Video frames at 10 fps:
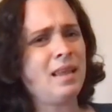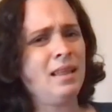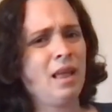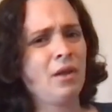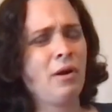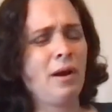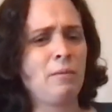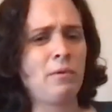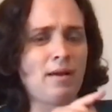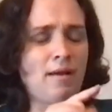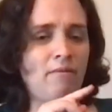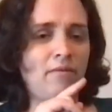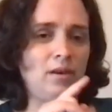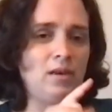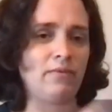that crime would have
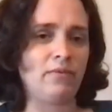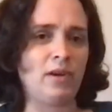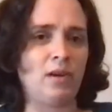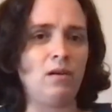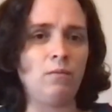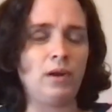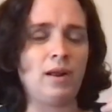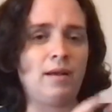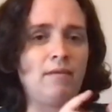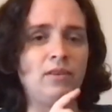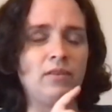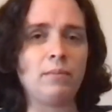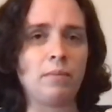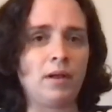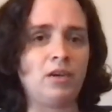different
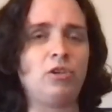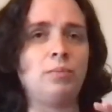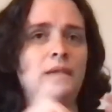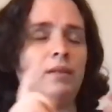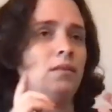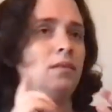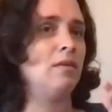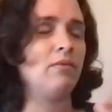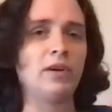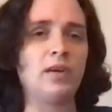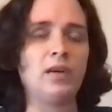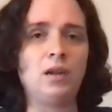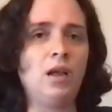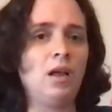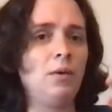punishments,
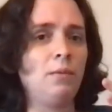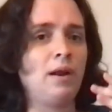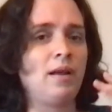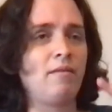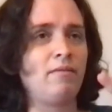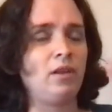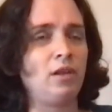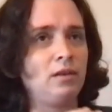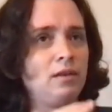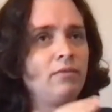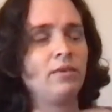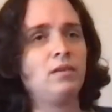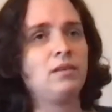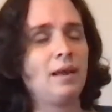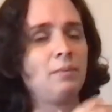would have
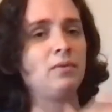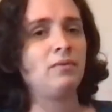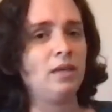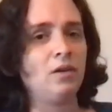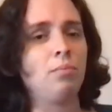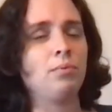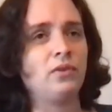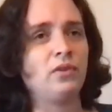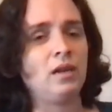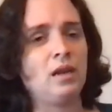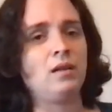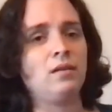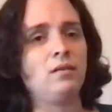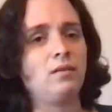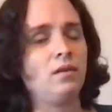different types of legal
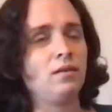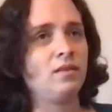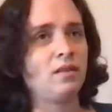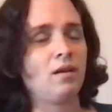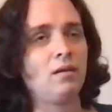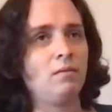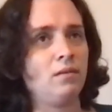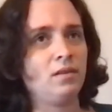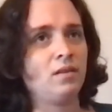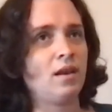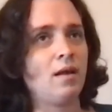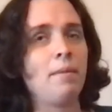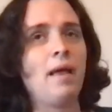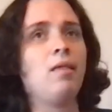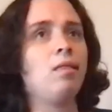proceedings set up,
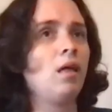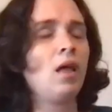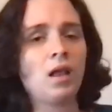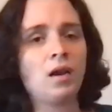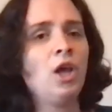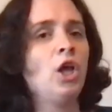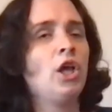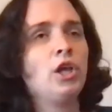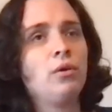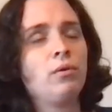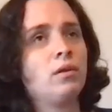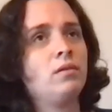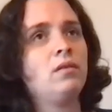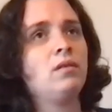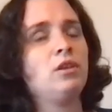and then you could
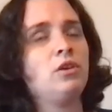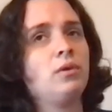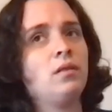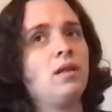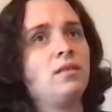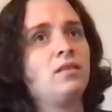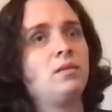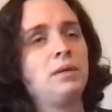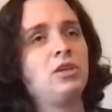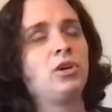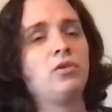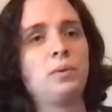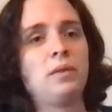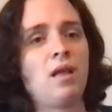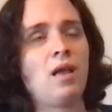then still be charged
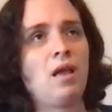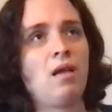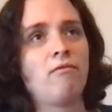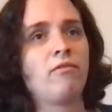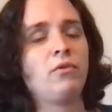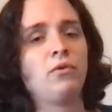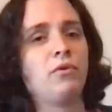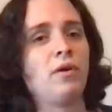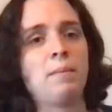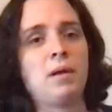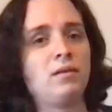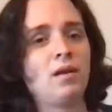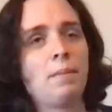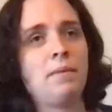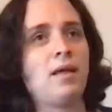with a federal crime on
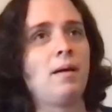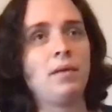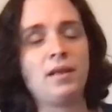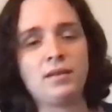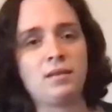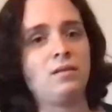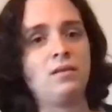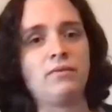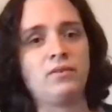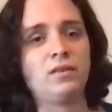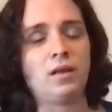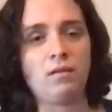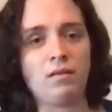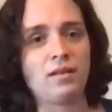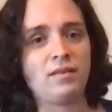top of that, because that's
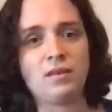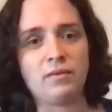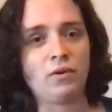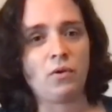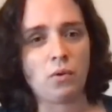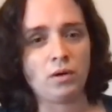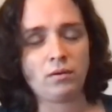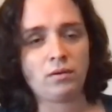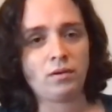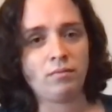a different court.